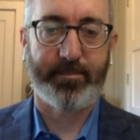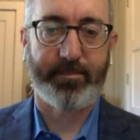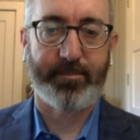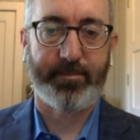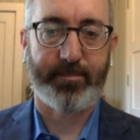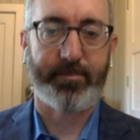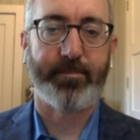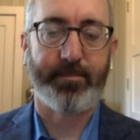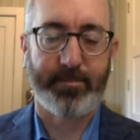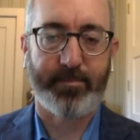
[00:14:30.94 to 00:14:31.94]

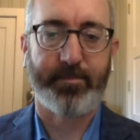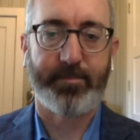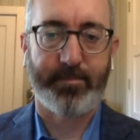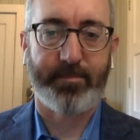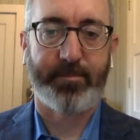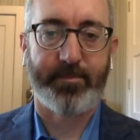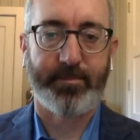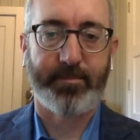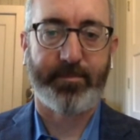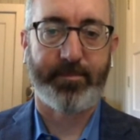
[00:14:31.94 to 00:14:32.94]

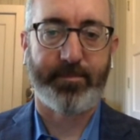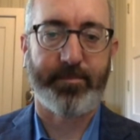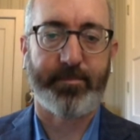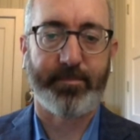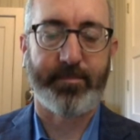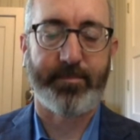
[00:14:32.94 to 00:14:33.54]
The person shown says nothing.